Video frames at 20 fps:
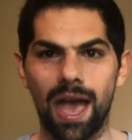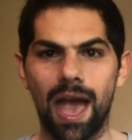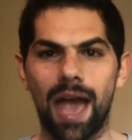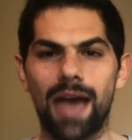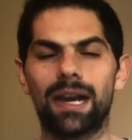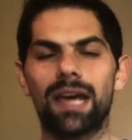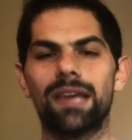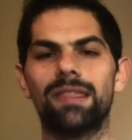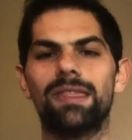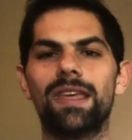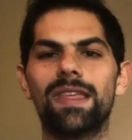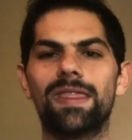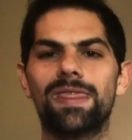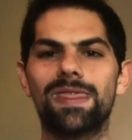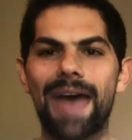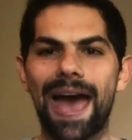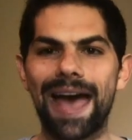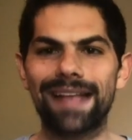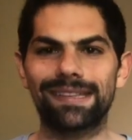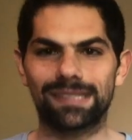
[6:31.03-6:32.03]
And I think
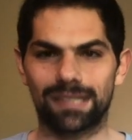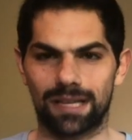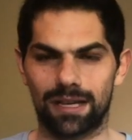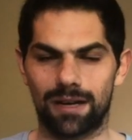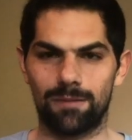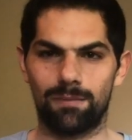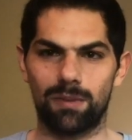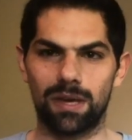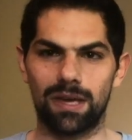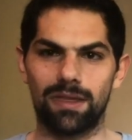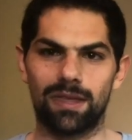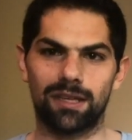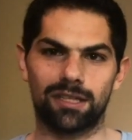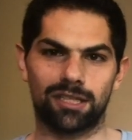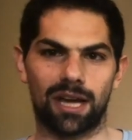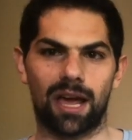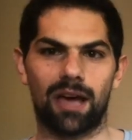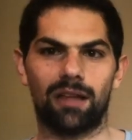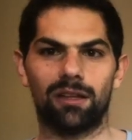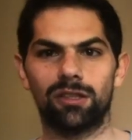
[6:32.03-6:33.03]
that's going to be the
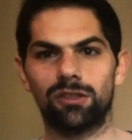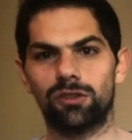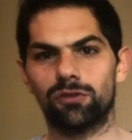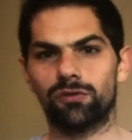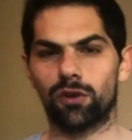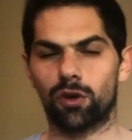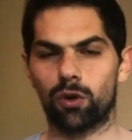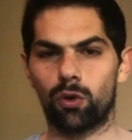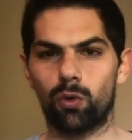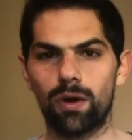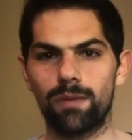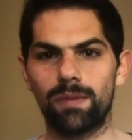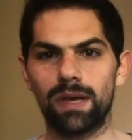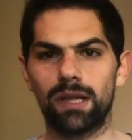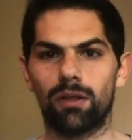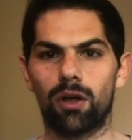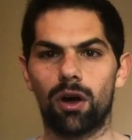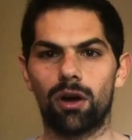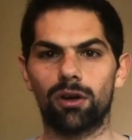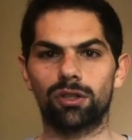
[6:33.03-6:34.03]
challenge for
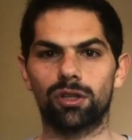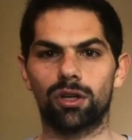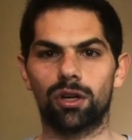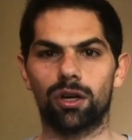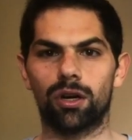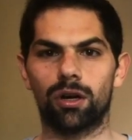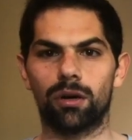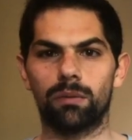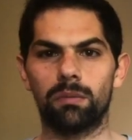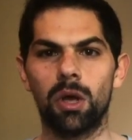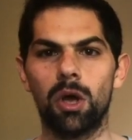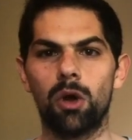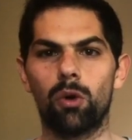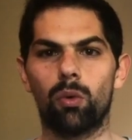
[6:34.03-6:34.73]
Quibi long term,